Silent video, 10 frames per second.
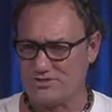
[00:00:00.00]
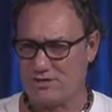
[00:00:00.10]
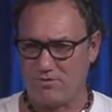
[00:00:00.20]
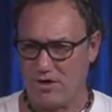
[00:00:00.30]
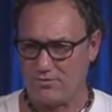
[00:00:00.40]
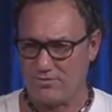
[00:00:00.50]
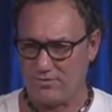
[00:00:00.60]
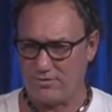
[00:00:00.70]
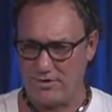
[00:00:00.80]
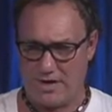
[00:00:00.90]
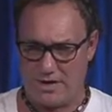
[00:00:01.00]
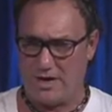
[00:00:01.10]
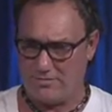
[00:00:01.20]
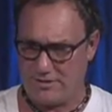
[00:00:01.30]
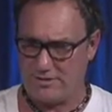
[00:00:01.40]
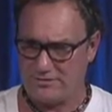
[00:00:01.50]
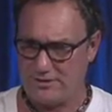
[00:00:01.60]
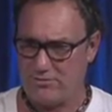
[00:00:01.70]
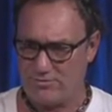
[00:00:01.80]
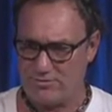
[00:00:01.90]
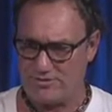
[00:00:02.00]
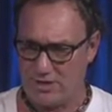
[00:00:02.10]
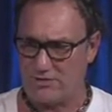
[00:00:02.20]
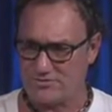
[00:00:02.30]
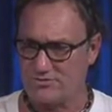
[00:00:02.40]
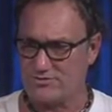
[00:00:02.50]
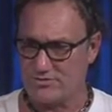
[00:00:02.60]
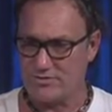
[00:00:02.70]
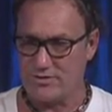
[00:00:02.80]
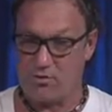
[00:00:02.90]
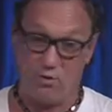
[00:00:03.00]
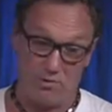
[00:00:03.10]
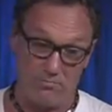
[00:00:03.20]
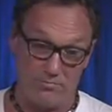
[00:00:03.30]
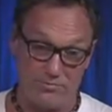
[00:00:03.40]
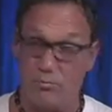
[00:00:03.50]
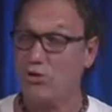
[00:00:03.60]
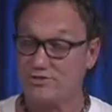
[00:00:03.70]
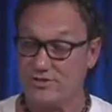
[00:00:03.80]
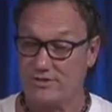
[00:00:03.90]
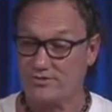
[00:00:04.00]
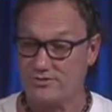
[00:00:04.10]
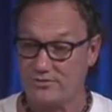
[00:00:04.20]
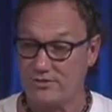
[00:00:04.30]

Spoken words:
that are out there dealing with this health concern or poisoning concern.